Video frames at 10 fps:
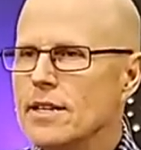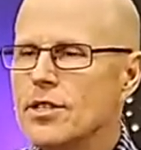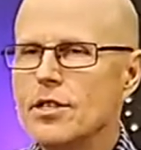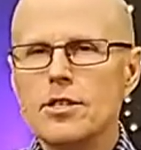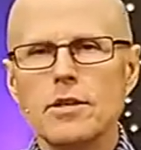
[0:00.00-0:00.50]

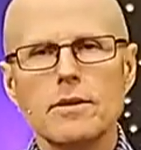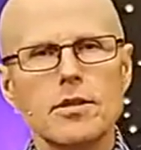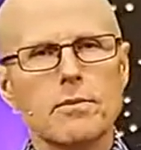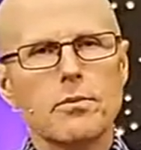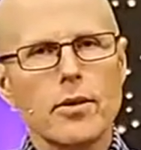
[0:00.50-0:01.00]
to, to,
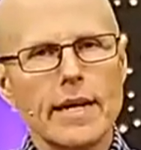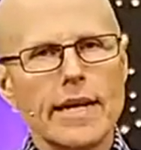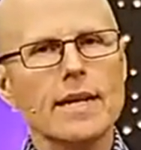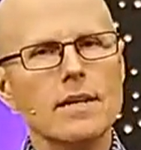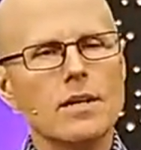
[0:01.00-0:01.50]
to
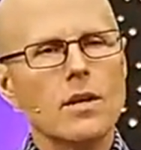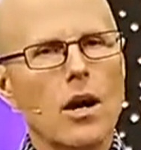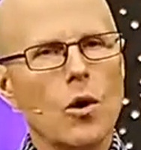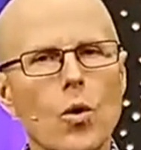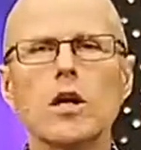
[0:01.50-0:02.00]
bring
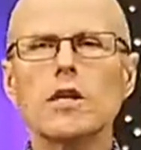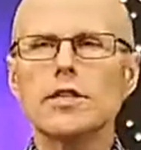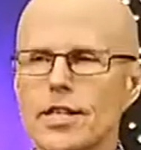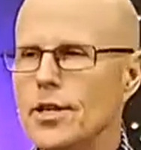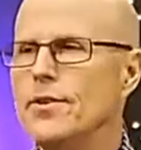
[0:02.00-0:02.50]
a
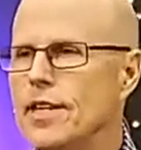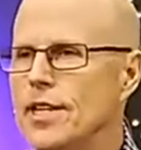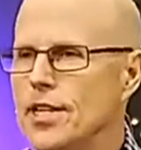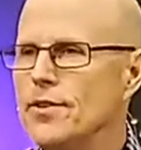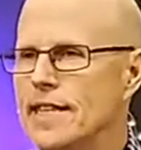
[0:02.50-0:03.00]
word to you
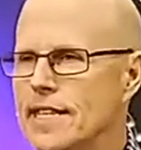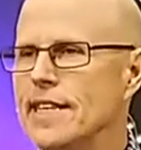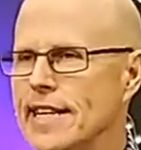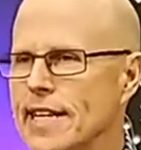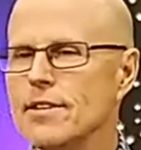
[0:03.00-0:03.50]
that you need
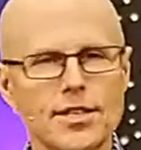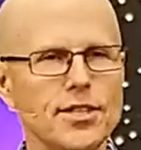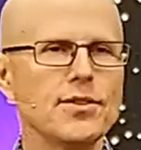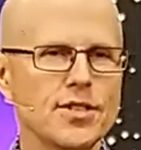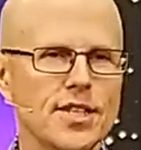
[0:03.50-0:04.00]
to hear in
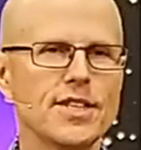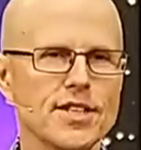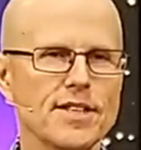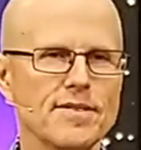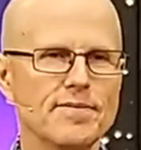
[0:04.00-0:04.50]
due
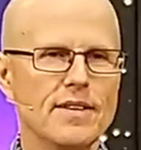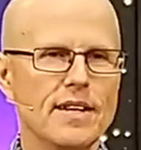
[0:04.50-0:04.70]
season.